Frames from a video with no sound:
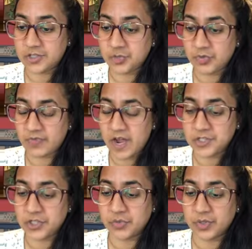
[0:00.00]
they do
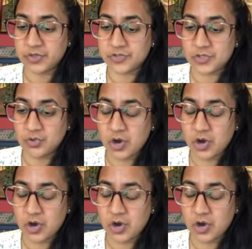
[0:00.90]
provide you with two